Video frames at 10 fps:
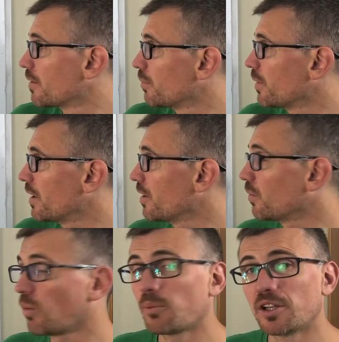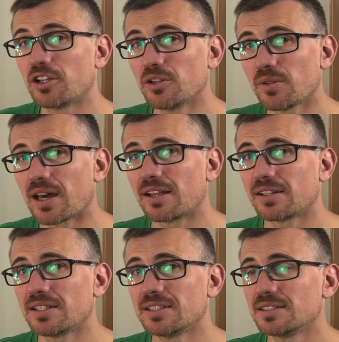Well, one way to do that
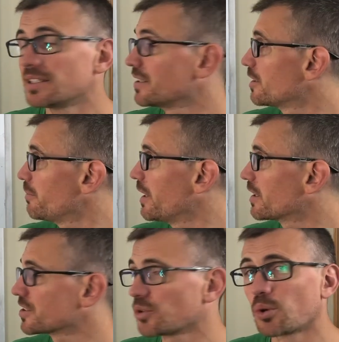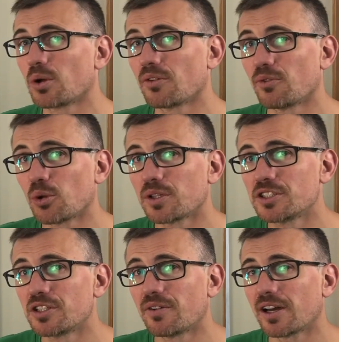is to make a so-called voltage
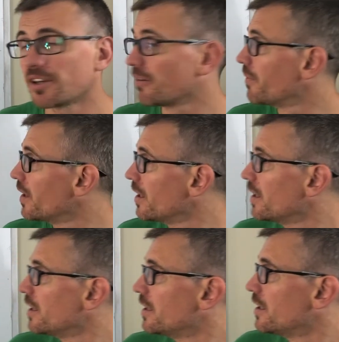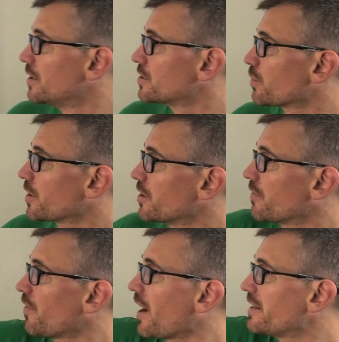divider. So we're going to
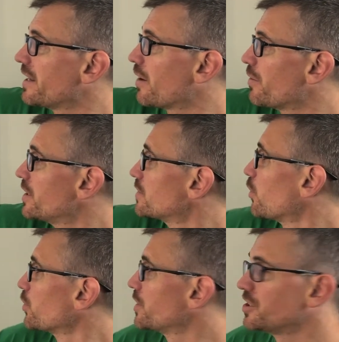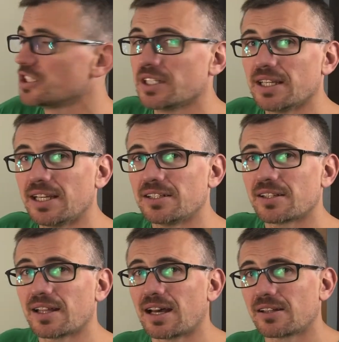divide down this voltage into
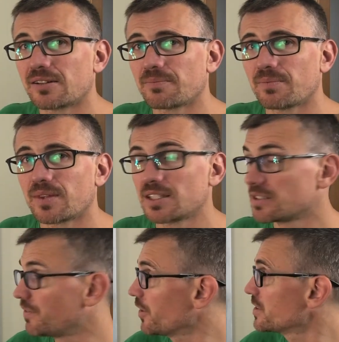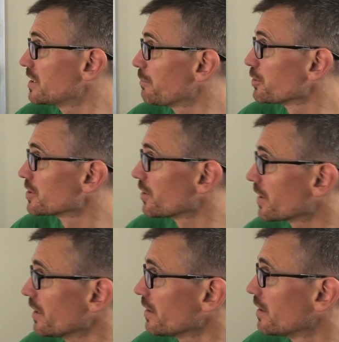that. It's a very simple
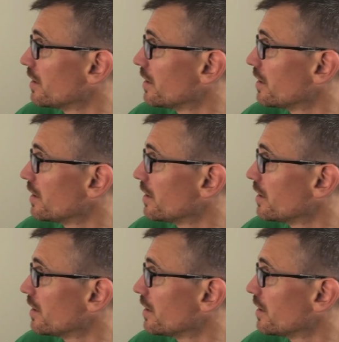circuit.